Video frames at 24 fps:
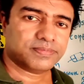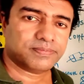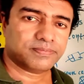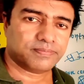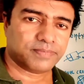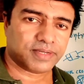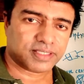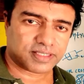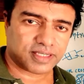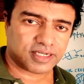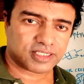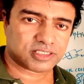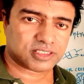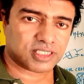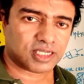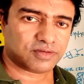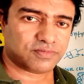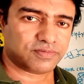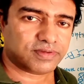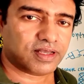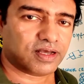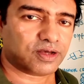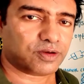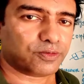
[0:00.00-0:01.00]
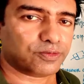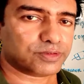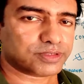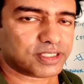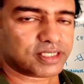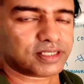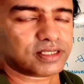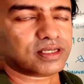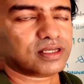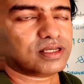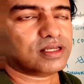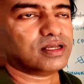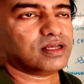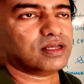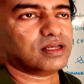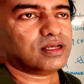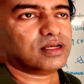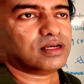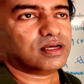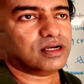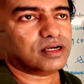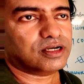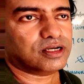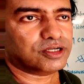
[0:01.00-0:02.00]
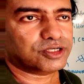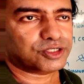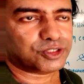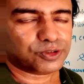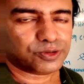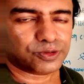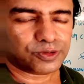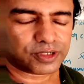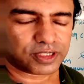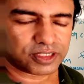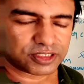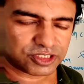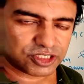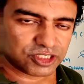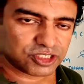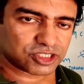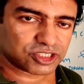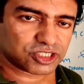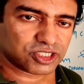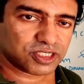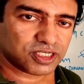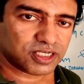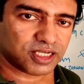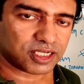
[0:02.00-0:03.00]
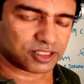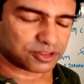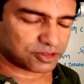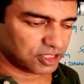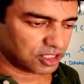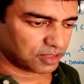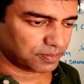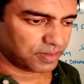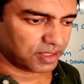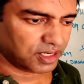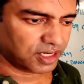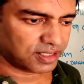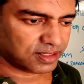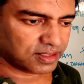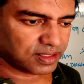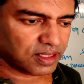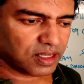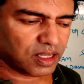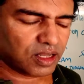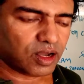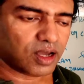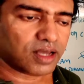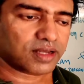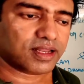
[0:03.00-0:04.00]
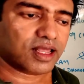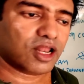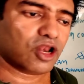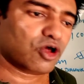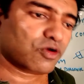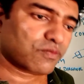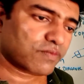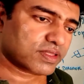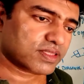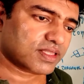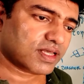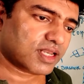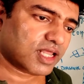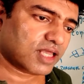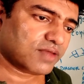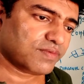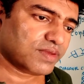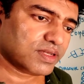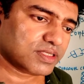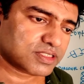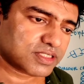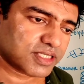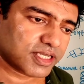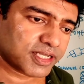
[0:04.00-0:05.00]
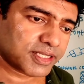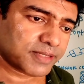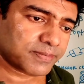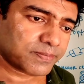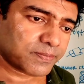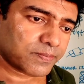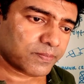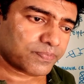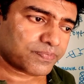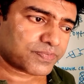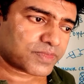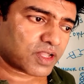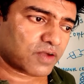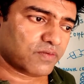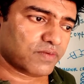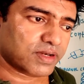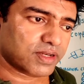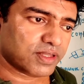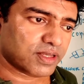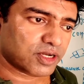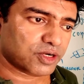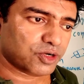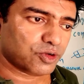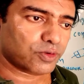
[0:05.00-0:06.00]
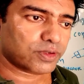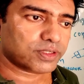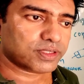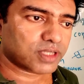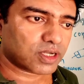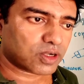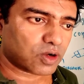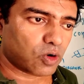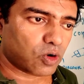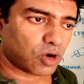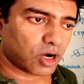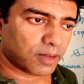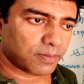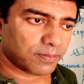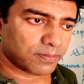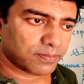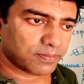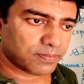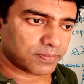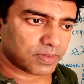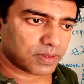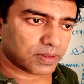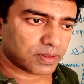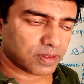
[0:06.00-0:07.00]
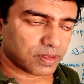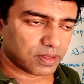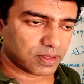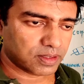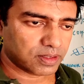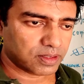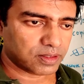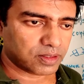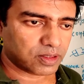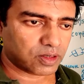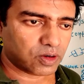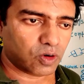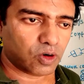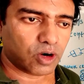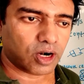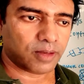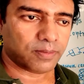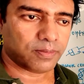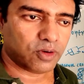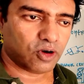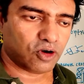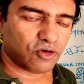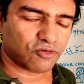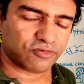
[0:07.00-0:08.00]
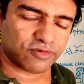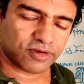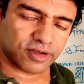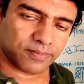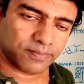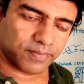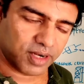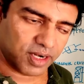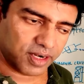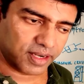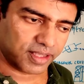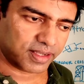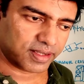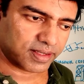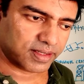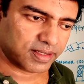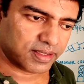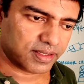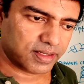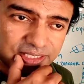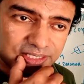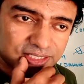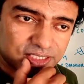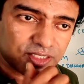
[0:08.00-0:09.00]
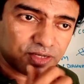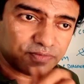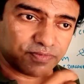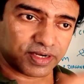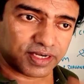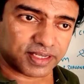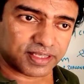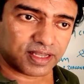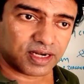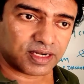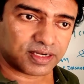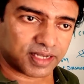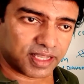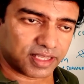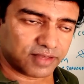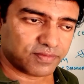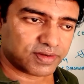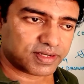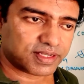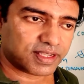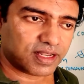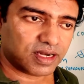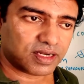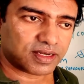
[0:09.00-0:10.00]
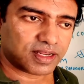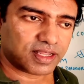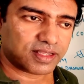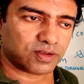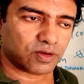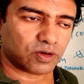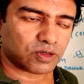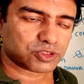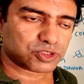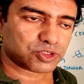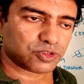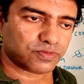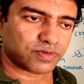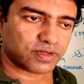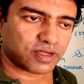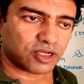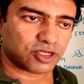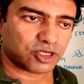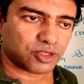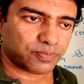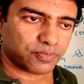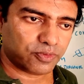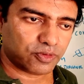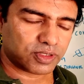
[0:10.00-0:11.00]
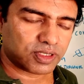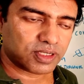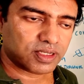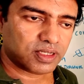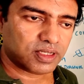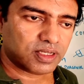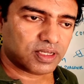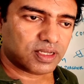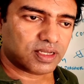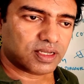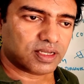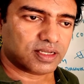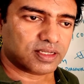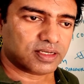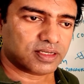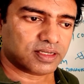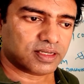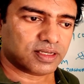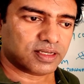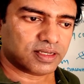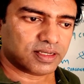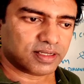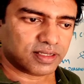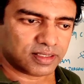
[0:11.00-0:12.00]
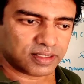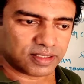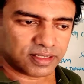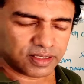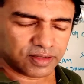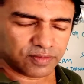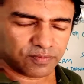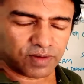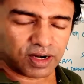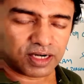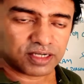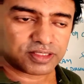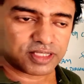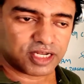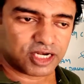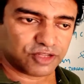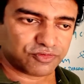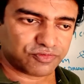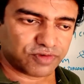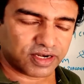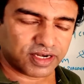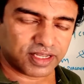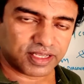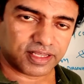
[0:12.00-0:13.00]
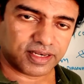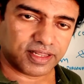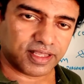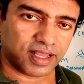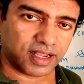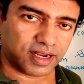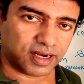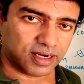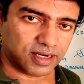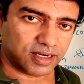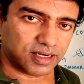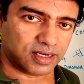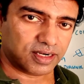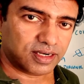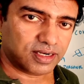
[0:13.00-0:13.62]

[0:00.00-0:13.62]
methods that we are using to resist earthquake building. And along with that, I will say, when you are doing the column of a building, it's a vertical tie also we have to put in a 135-degree angle.